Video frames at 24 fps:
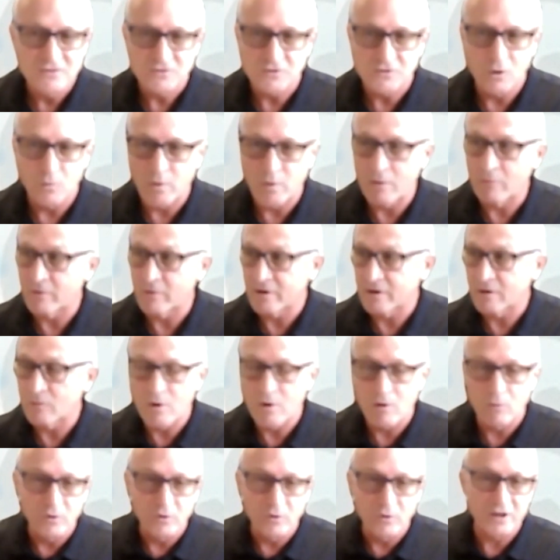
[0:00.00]
So we
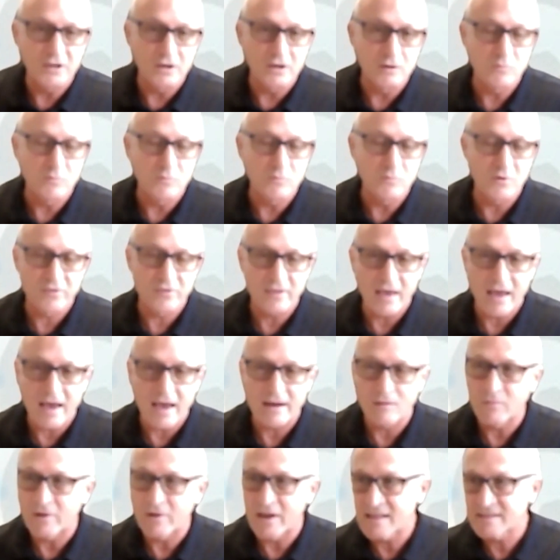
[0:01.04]
were really good with
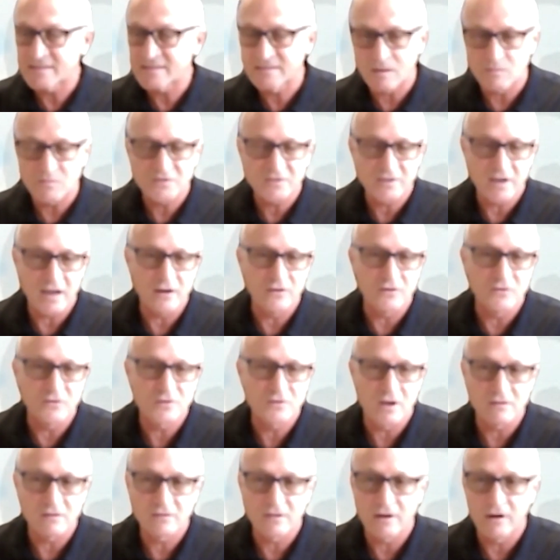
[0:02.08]
that, and we had some standards
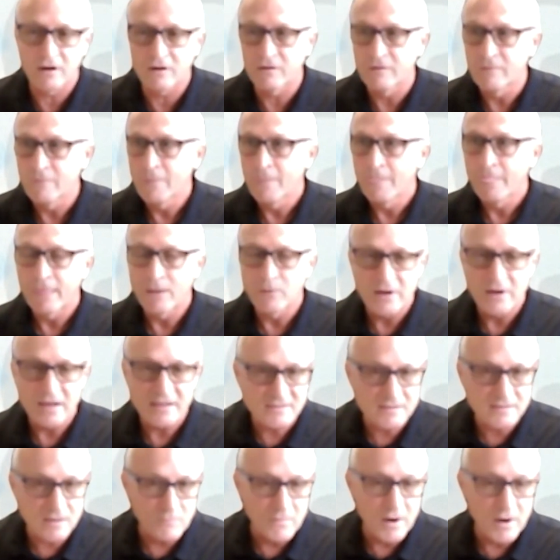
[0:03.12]
out there, and we had
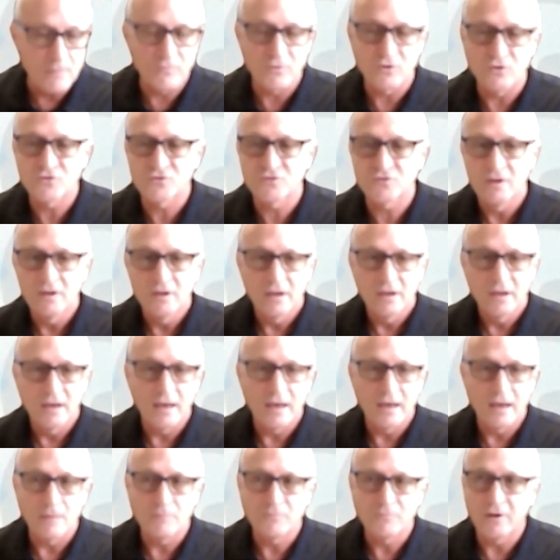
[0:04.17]
some members
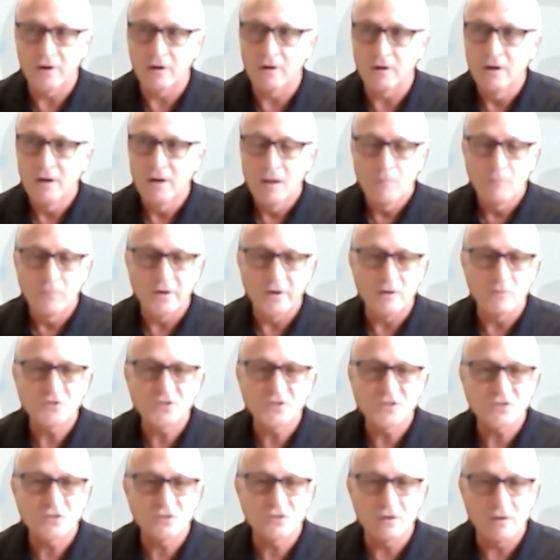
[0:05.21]
up there, but it was
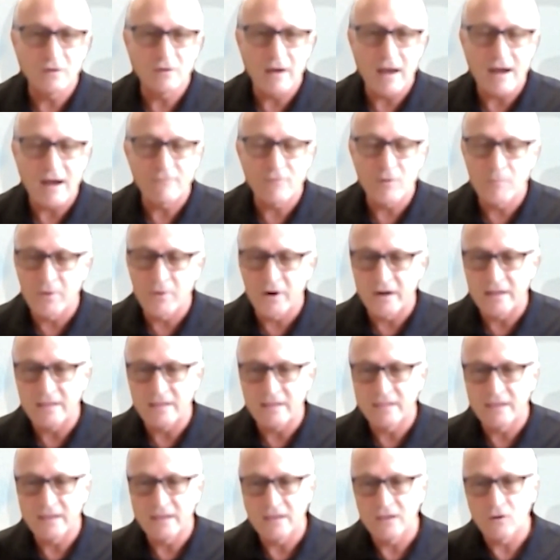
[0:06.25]
just
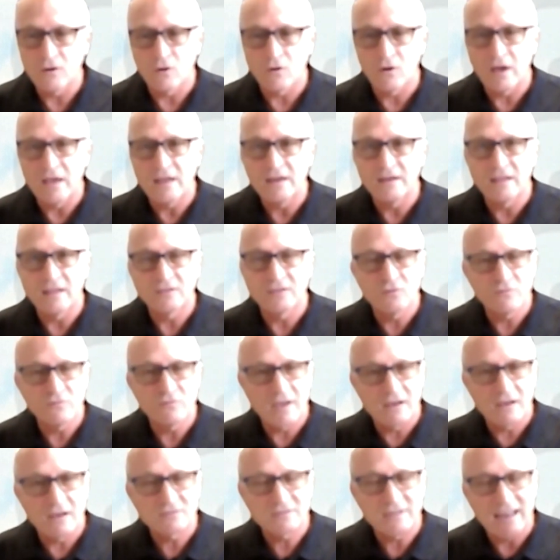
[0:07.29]
everybody. In the
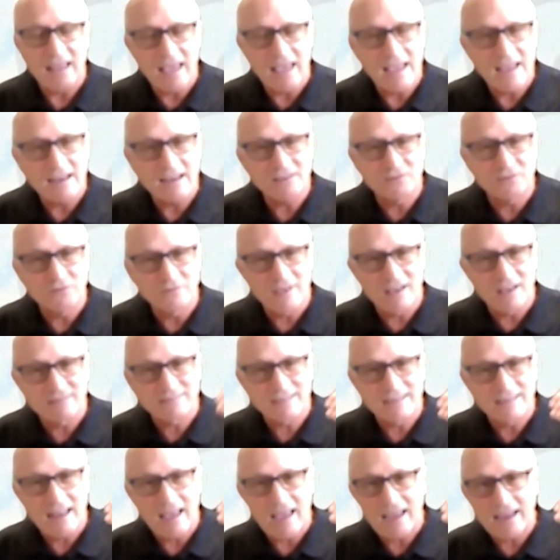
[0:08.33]
2008,
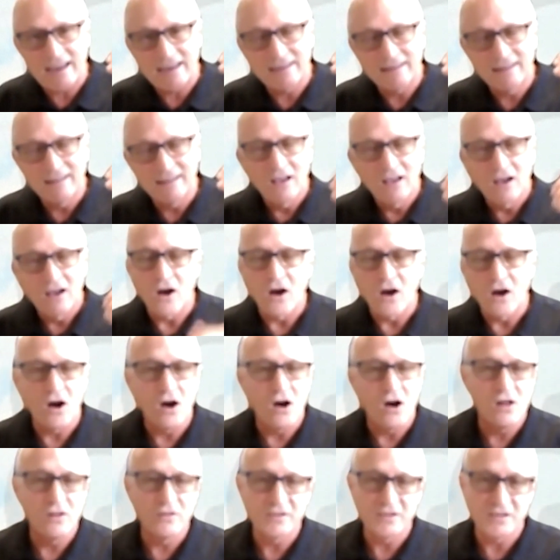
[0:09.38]
2009,
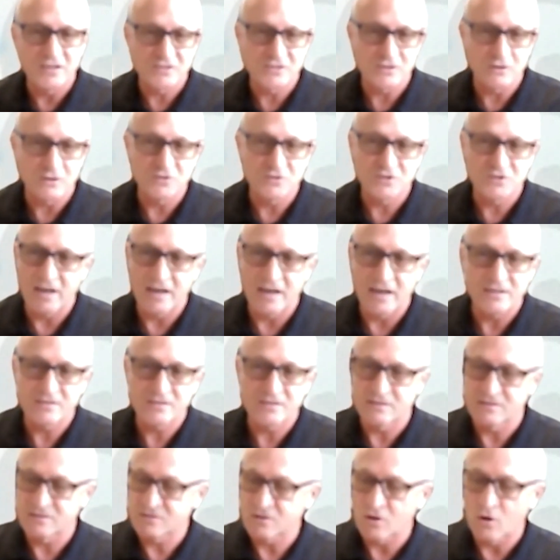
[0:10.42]
all the
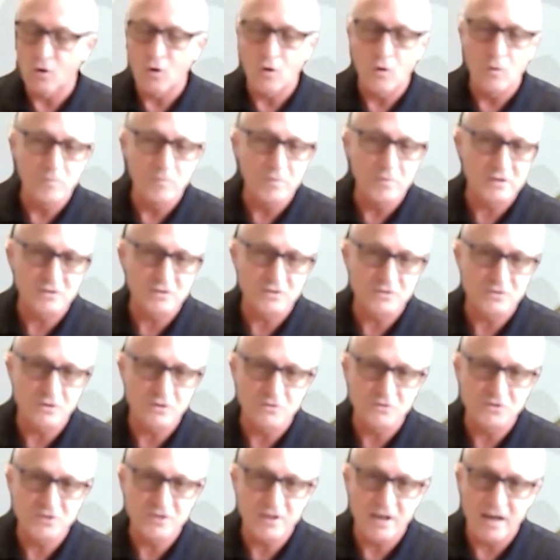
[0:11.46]
associations, the home builder
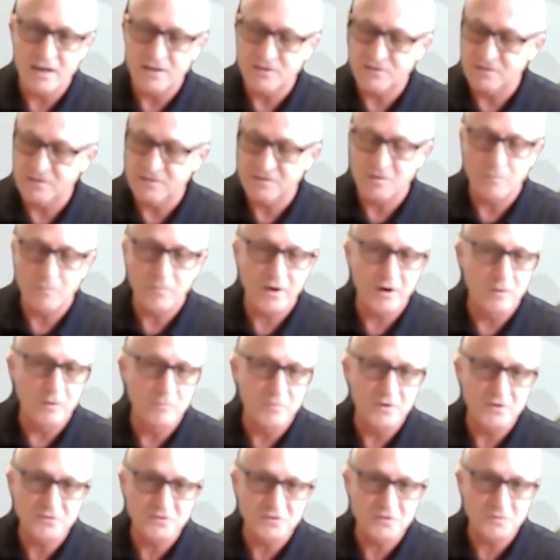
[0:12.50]
associations, the Better
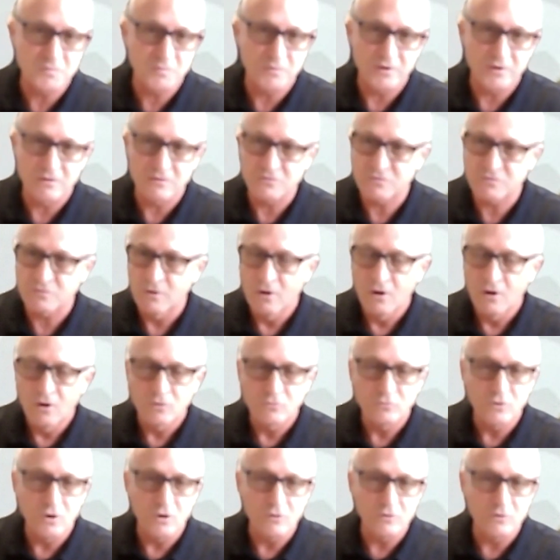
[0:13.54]
Business Bureaus,
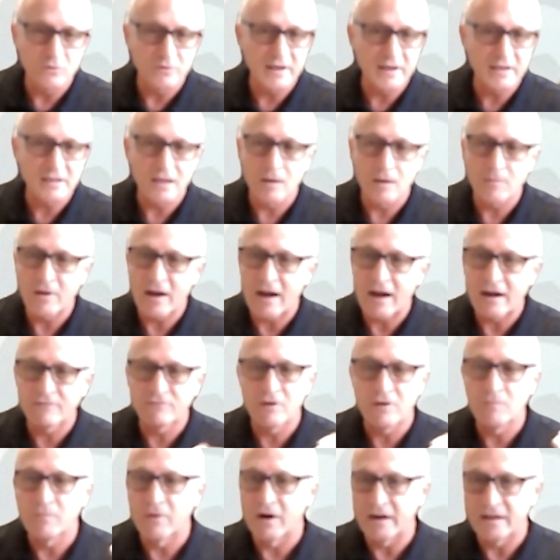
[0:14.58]
Rotary Club,
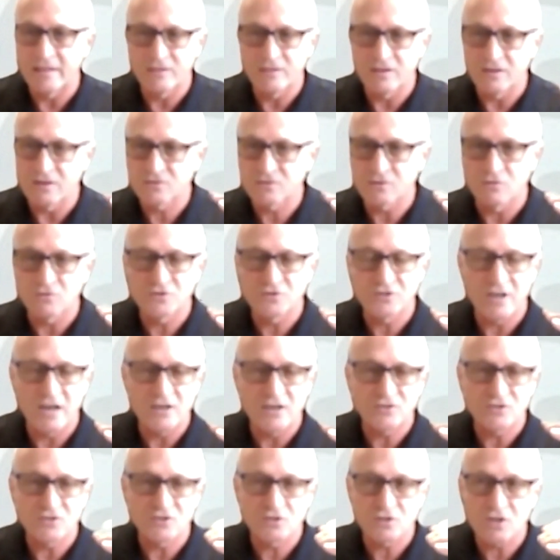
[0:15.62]
everybody, the
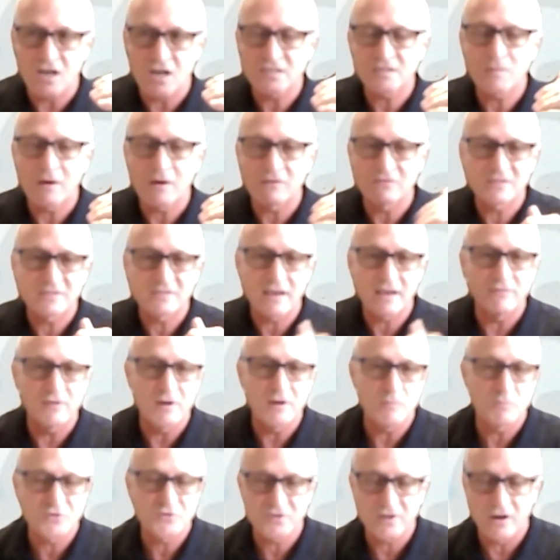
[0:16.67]
associations lost about
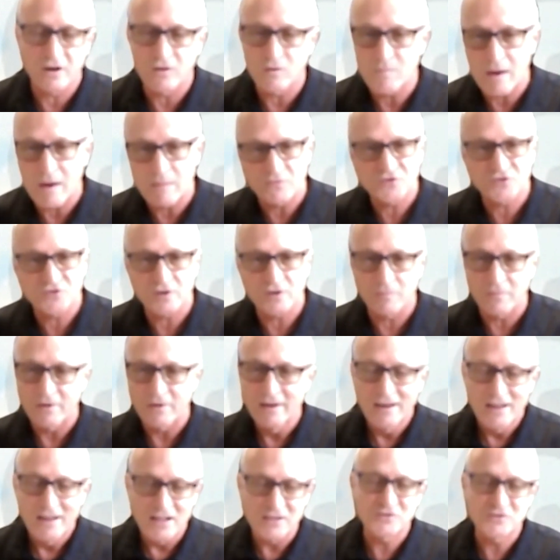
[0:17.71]
70% of the membership.
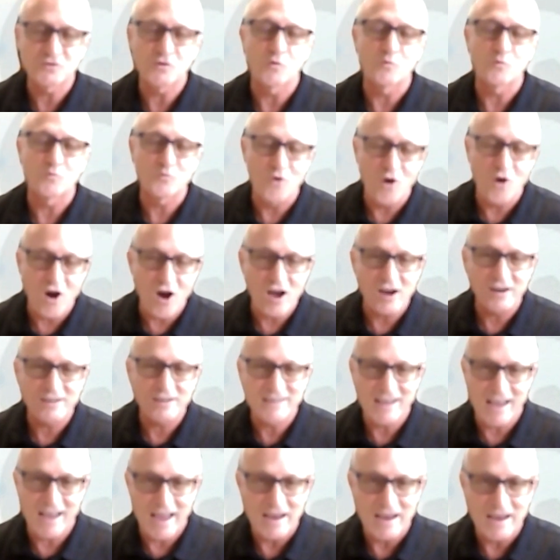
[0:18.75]
It's the wrong
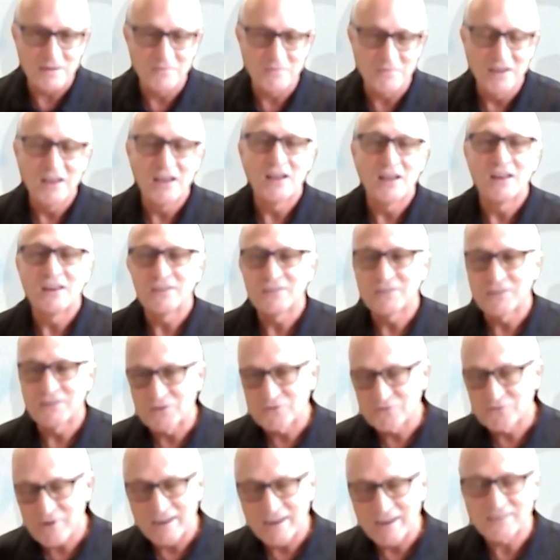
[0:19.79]
time to
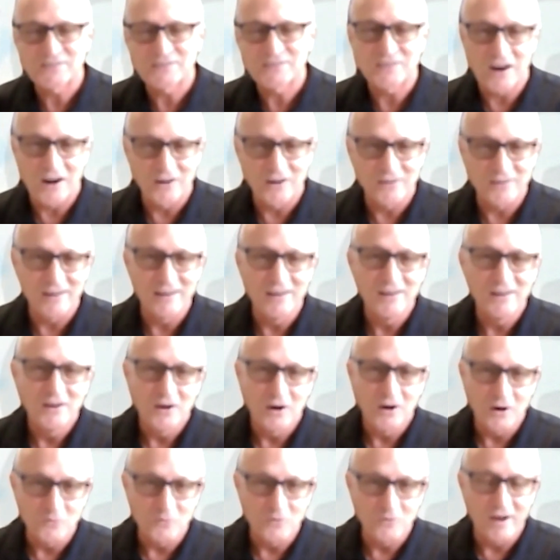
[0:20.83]
try to start
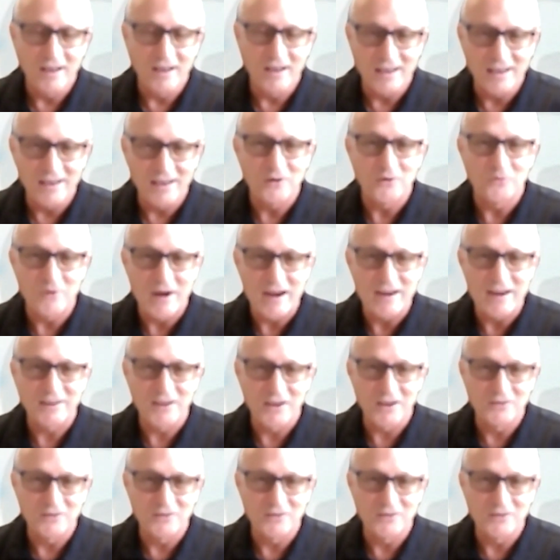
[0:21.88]
a rain gutter.